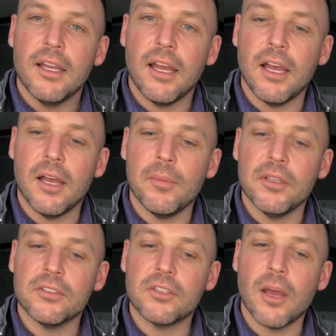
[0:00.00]

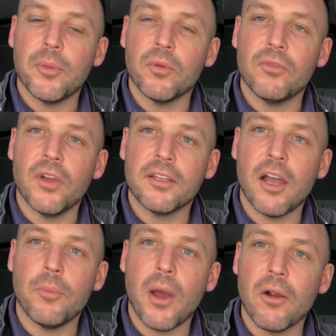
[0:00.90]
And stop and reflect
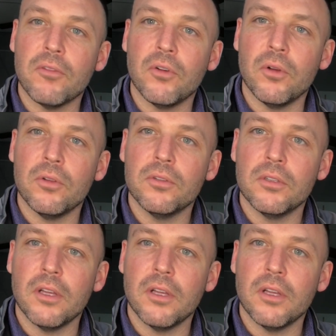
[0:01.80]
how powerful